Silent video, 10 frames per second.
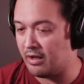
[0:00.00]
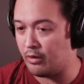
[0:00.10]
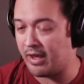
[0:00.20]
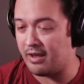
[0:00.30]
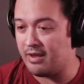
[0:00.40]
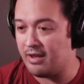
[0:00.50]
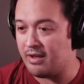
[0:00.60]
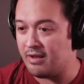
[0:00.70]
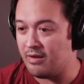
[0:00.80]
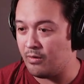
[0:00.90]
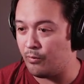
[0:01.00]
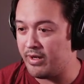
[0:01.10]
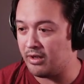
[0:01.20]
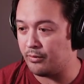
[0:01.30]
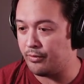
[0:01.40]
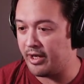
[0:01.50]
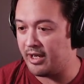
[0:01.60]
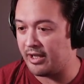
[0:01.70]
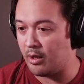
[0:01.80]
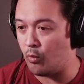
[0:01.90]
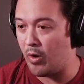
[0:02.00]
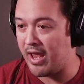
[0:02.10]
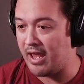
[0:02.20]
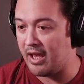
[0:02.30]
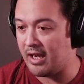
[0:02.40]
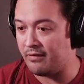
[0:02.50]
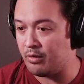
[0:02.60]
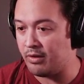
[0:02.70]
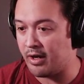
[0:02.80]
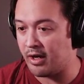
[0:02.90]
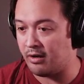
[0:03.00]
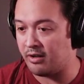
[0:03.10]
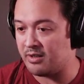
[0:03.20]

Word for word: Okay, we are already like way ahead of you there